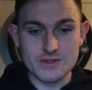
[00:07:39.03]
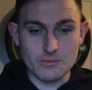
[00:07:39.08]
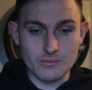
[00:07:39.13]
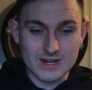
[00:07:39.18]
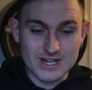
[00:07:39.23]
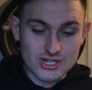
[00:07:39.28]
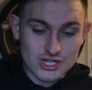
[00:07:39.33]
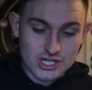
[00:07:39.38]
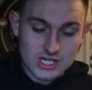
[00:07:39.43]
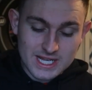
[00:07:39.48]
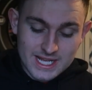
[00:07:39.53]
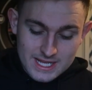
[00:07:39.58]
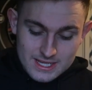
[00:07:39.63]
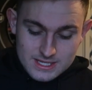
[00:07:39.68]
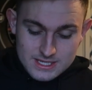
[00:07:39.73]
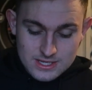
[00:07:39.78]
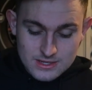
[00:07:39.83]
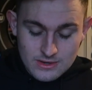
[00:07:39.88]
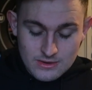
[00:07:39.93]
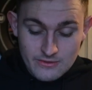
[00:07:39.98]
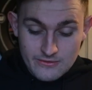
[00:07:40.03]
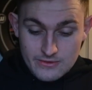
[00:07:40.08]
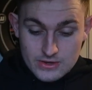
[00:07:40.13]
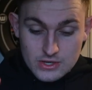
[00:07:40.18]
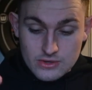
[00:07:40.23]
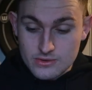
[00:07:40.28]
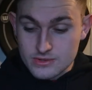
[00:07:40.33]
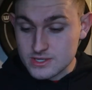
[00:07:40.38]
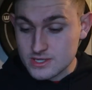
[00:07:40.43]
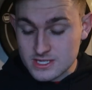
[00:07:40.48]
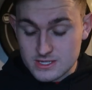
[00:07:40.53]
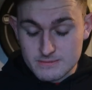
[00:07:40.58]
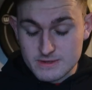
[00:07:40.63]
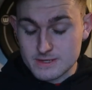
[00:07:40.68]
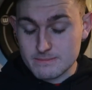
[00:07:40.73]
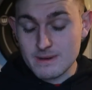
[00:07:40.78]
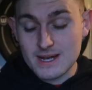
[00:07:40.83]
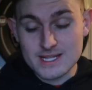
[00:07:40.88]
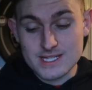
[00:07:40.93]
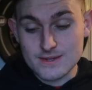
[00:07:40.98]
We just need to, Luton's
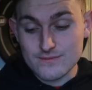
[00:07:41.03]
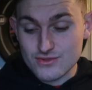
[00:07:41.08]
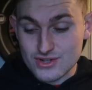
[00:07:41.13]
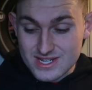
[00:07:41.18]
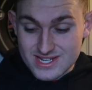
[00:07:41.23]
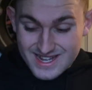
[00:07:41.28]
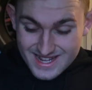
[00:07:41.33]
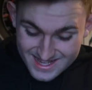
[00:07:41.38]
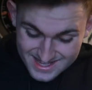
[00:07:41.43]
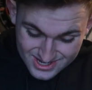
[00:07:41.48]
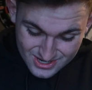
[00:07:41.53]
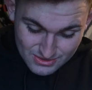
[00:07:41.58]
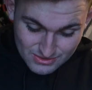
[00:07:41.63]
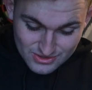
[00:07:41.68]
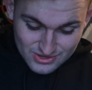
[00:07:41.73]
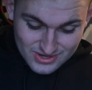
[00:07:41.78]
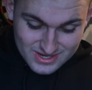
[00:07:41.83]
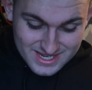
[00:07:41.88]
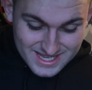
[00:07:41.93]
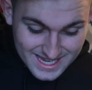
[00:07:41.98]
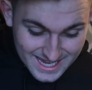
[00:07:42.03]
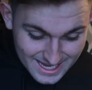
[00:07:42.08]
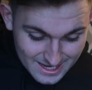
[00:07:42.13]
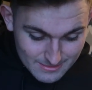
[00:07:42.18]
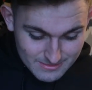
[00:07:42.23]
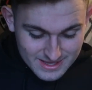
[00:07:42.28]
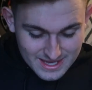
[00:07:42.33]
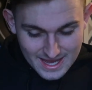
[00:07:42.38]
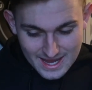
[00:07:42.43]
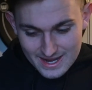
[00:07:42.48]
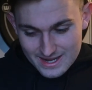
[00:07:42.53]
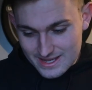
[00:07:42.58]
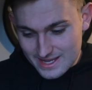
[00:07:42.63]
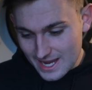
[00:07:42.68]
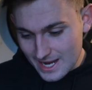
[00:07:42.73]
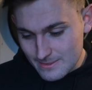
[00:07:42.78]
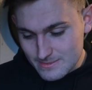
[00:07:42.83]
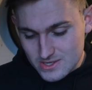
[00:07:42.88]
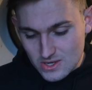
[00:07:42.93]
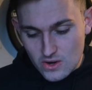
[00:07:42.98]
perspective, just need to just keep getting
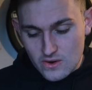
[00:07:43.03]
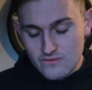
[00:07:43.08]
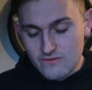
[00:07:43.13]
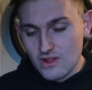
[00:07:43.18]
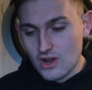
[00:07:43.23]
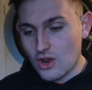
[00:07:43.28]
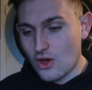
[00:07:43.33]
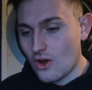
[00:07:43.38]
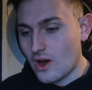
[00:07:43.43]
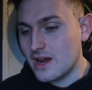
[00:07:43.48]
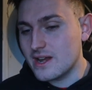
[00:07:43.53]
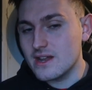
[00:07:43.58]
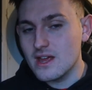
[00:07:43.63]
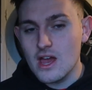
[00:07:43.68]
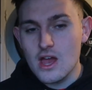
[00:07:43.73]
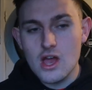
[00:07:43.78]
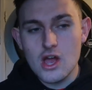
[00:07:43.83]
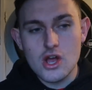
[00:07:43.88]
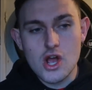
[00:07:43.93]
games over the line.